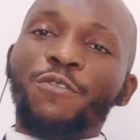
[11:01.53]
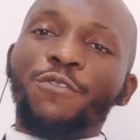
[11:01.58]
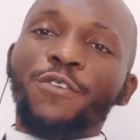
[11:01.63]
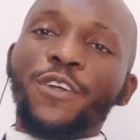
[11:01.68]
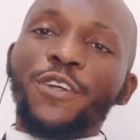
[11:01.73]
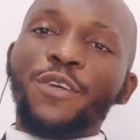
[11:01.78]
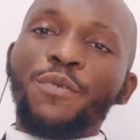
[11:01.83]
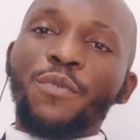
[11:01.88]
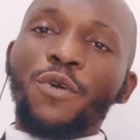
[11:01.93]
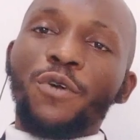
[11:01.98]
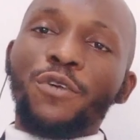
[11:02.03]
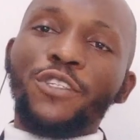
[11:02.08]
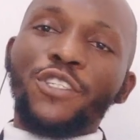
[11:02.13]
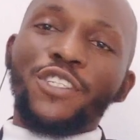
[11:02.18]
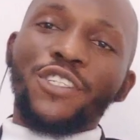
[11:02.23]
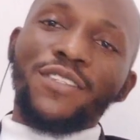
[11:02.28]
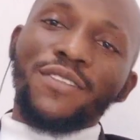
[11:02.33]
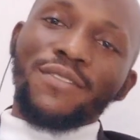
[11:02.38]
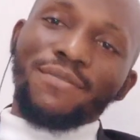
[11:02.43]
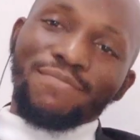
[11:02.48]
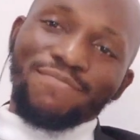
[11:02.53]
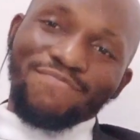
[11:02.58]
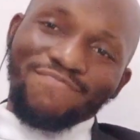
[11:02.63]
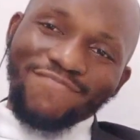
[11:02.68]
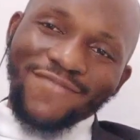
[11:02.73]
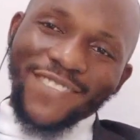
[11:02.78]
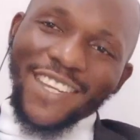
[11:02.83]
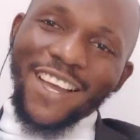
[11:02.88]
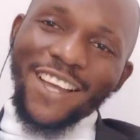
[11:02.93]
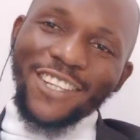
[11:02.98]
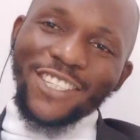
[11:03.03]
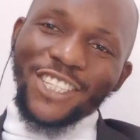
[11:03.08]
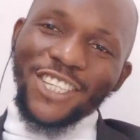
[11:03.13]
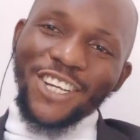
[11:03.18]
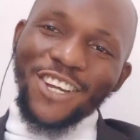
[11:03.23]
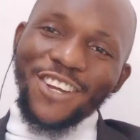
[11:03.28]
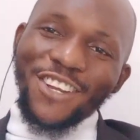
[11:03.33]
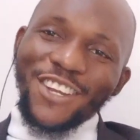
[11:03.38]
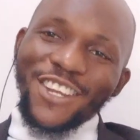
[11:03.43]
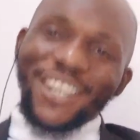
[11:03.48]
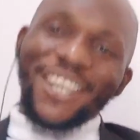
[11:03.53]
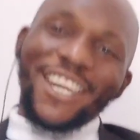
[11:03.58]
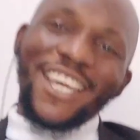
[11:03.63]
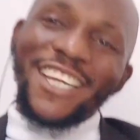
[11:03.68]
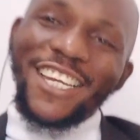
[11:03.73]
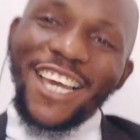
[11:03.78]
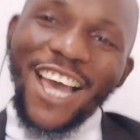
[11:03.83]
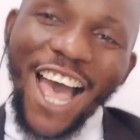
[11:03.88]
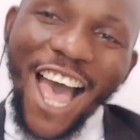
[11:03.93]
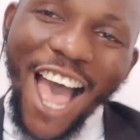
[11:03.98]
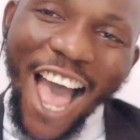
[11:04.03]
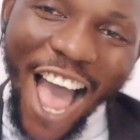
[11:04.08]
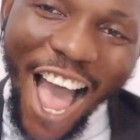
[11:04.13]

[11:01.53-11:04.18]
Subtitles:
you very much. Catch you later.